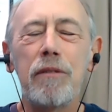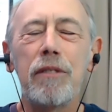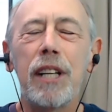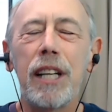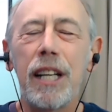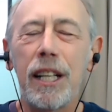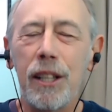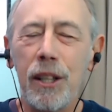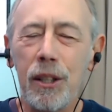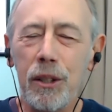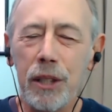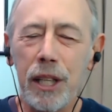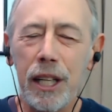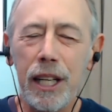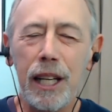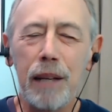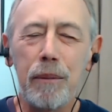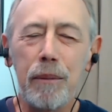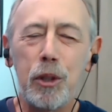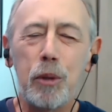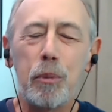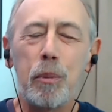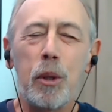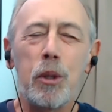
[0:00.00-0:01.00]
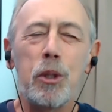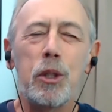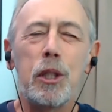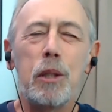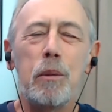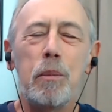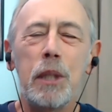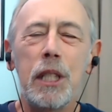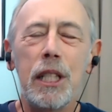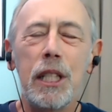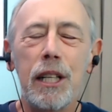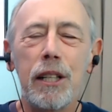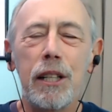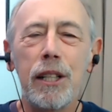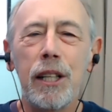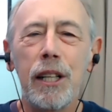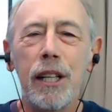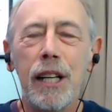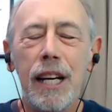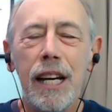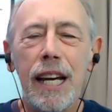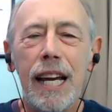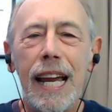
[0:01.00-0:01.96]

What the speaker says: like, okay, I'm supposed to be here.